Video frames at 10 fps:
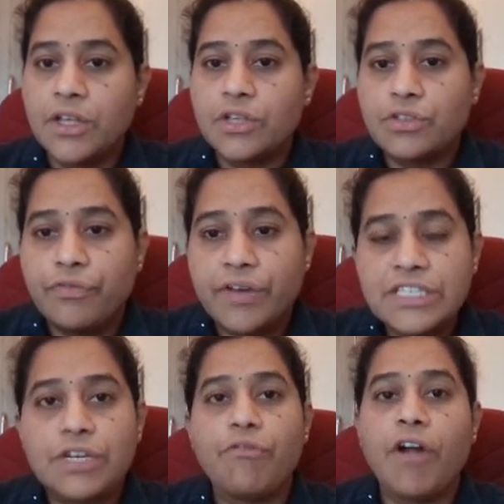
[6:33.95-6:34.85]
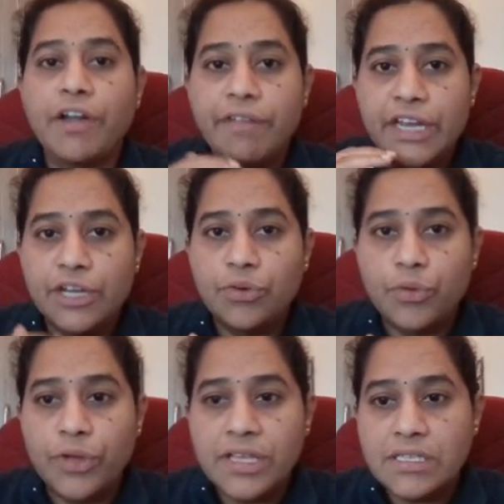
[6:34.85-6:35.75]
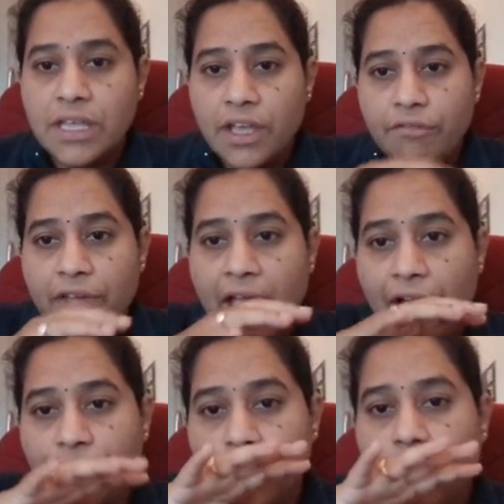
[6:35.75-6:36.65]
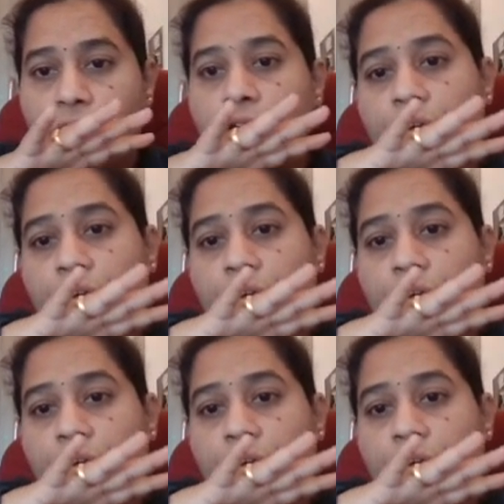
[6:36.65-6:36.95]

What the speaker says: So first what we need to do is we have to